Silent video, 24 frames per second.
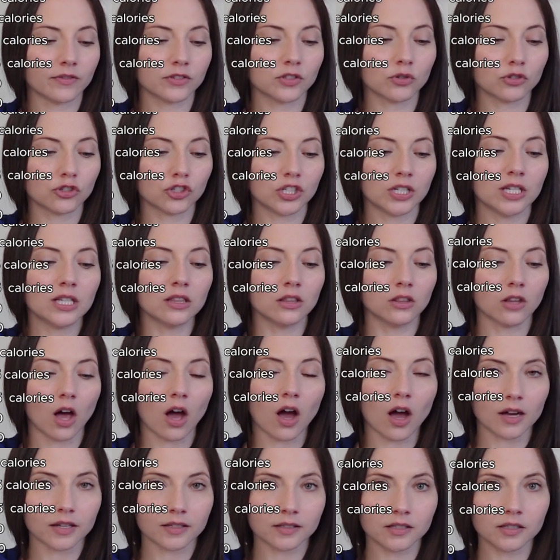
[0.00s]
So she
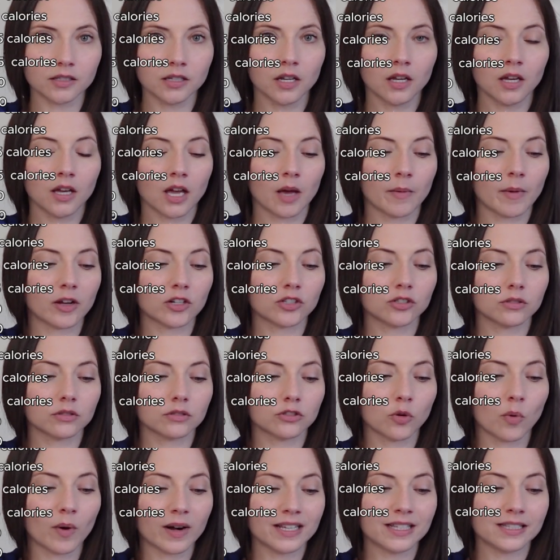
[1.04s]
lost about
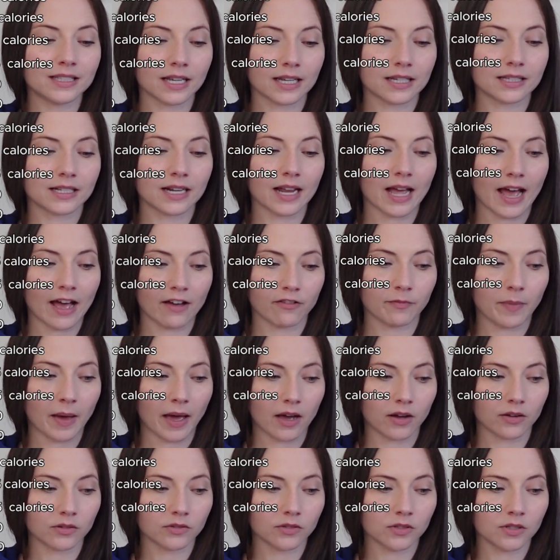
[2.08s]
26.5
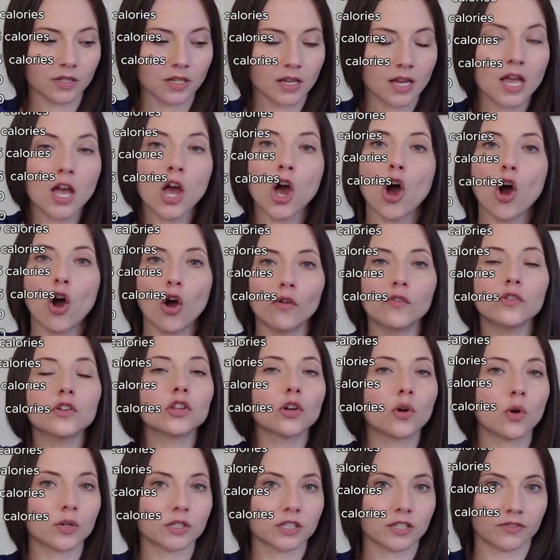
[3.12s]
pounds over the
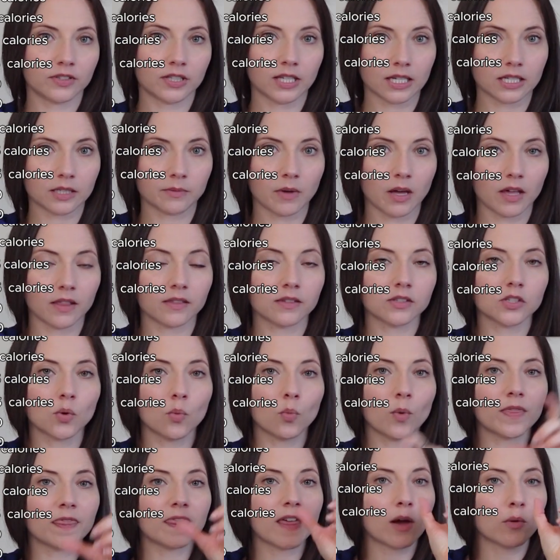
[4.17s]
course of 6 months
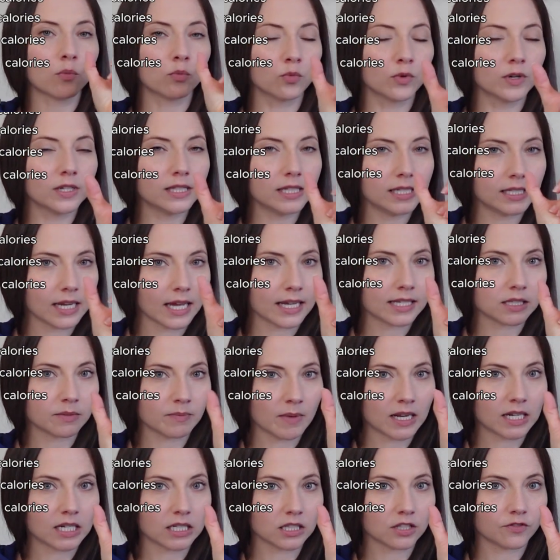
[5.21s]
with that really nice
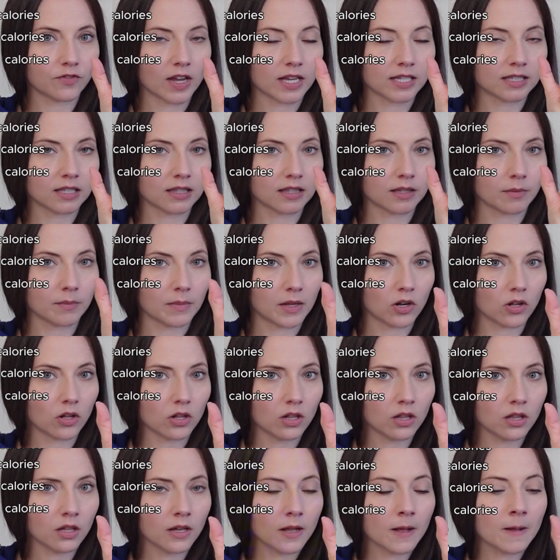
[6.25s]
maintenance phase in the
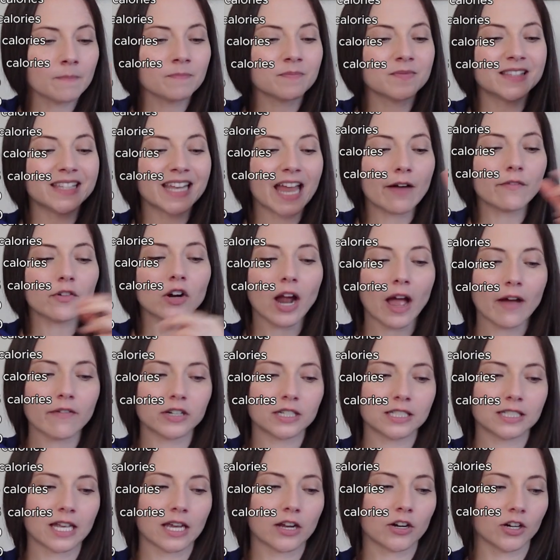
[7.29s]
middle, never having
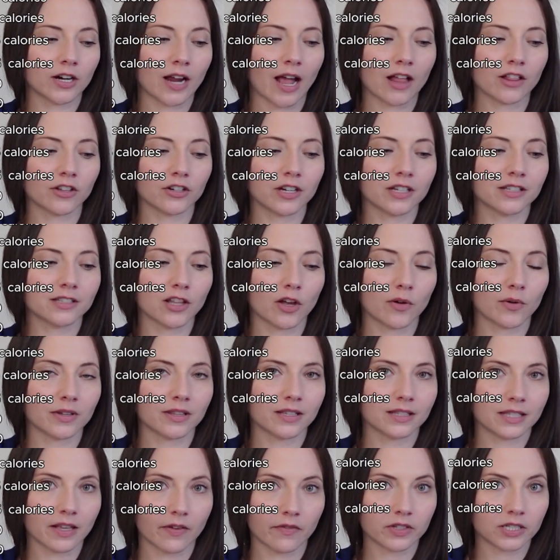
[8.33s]
to take her calories lower than
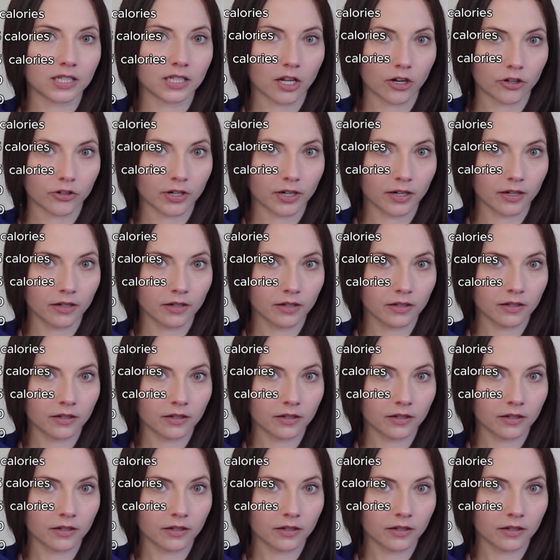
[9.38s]
1700.